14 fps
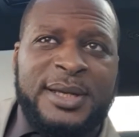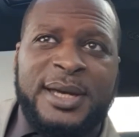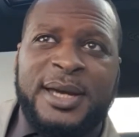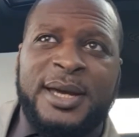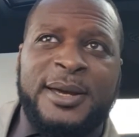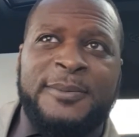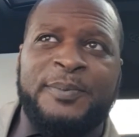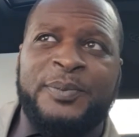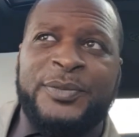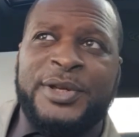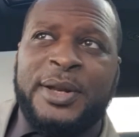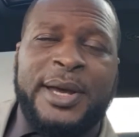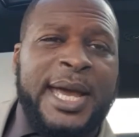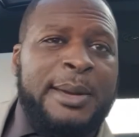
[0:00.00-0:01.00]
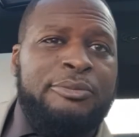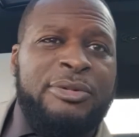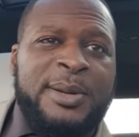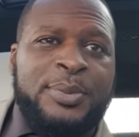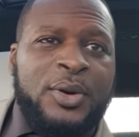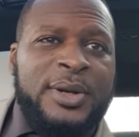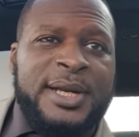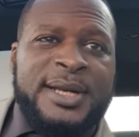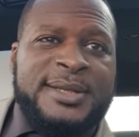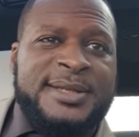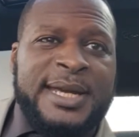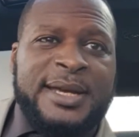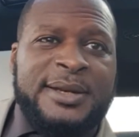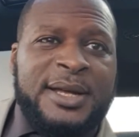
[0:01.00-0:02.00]
You know, Emery ball in the
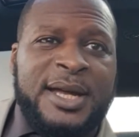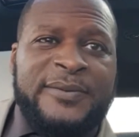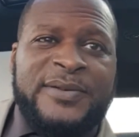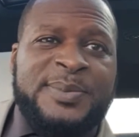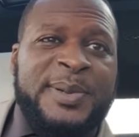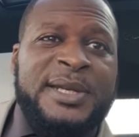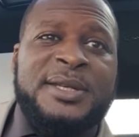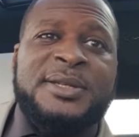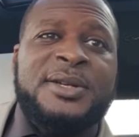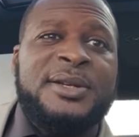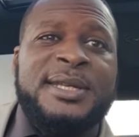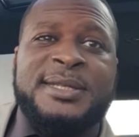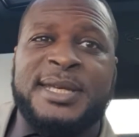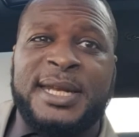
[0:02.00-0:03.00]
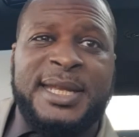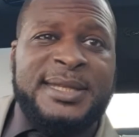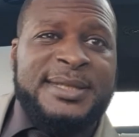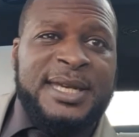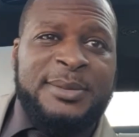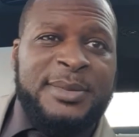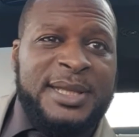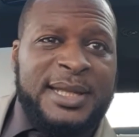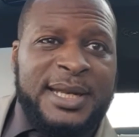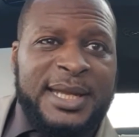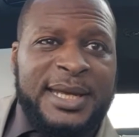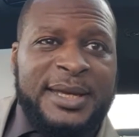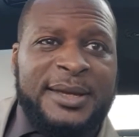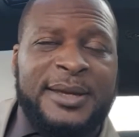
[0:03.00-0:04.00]
second half has been as good as any team in the
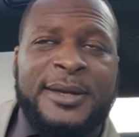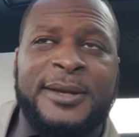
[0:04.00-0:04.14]
league.